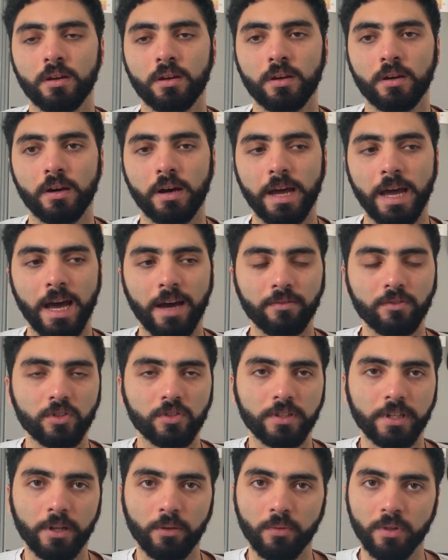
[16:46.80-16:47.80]
I have to
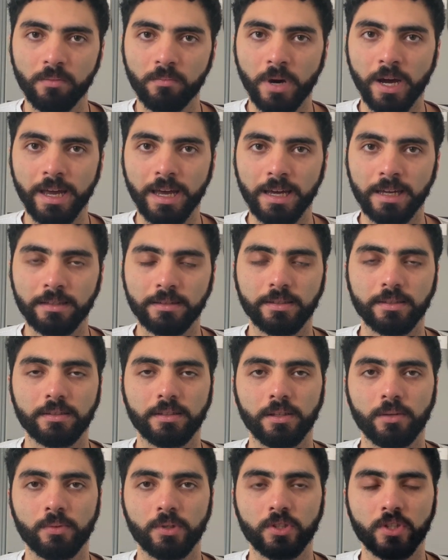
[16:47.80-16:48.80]
deal with my entity,
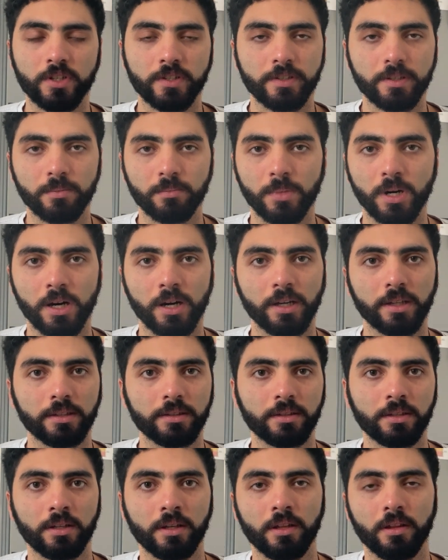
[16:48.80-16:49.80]
which is the mind,
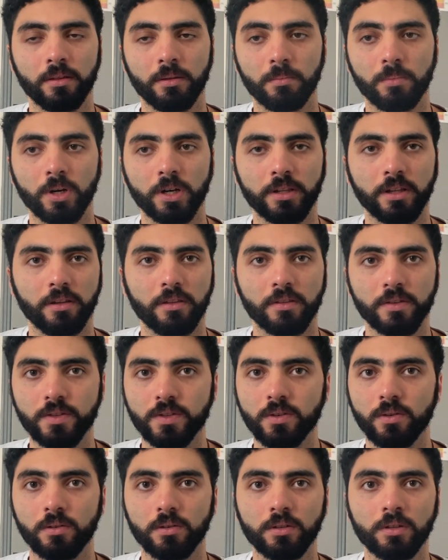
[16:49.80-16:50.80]
the body, the
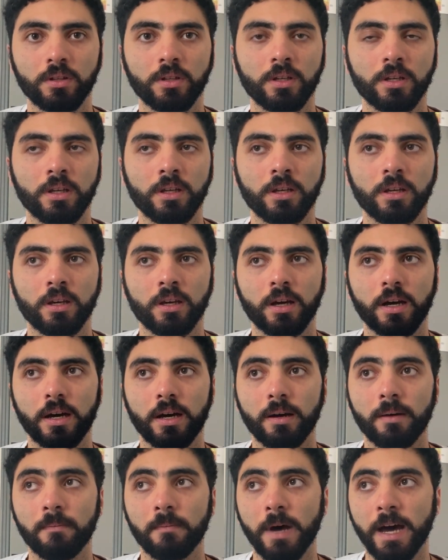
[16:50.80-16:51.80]
soul.
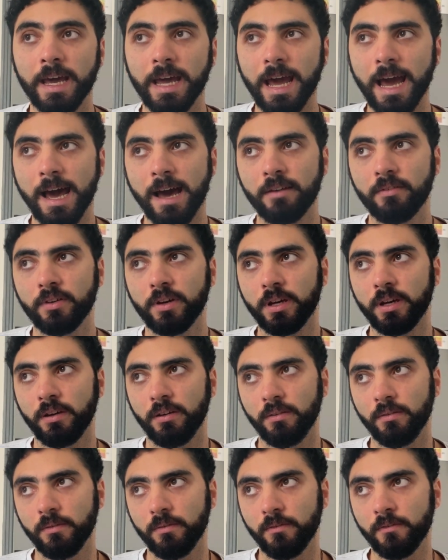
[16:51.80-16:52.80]
I have a
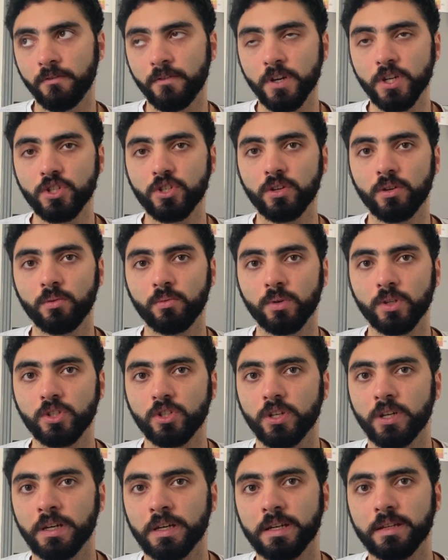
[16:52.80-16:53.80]
vision, which
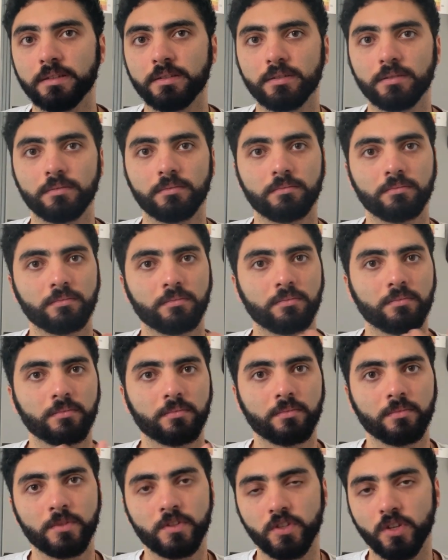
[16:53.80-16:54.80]
is
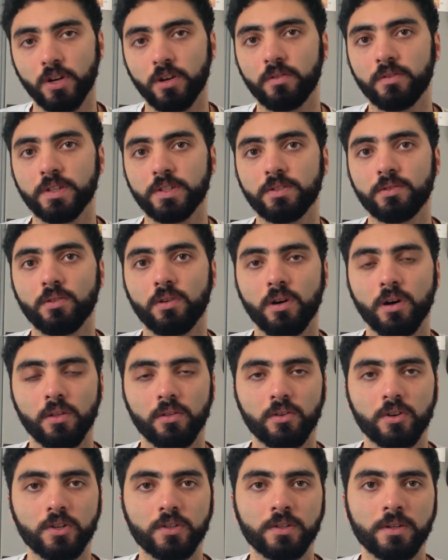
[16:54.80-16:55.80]
service to
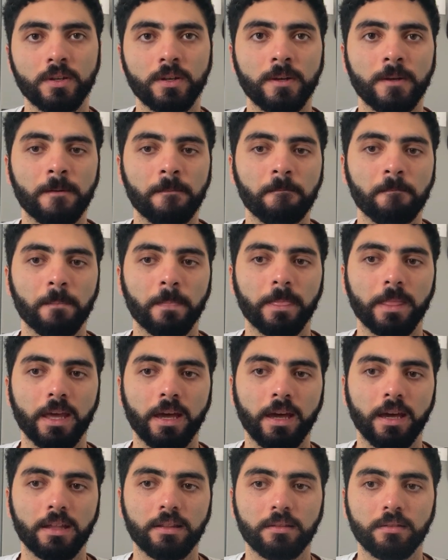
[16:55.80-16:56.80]
others,
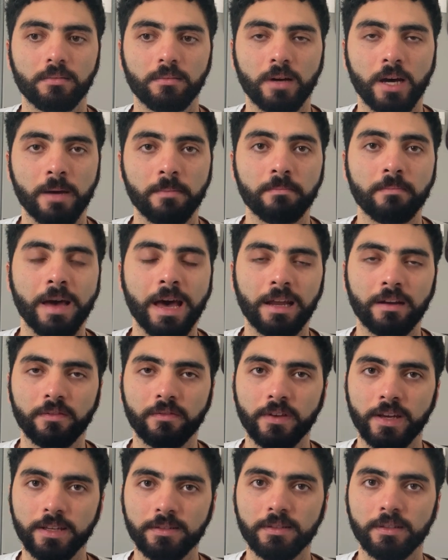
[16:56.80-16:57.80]
and I'm
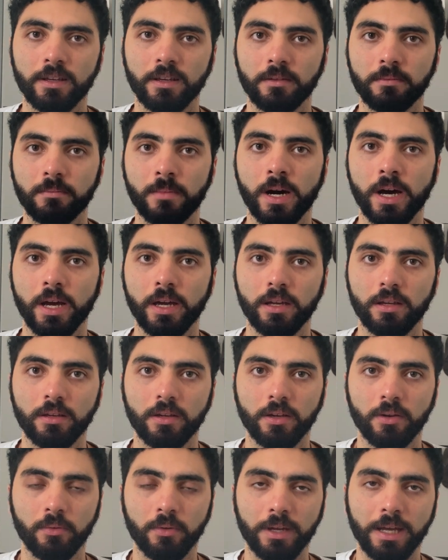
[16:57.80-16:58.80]
manifesting my
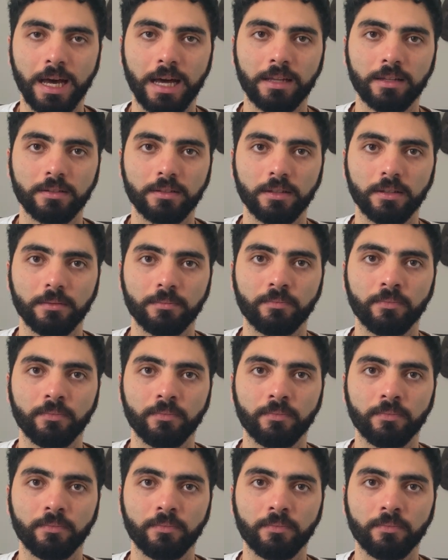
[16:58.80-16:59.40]
reality.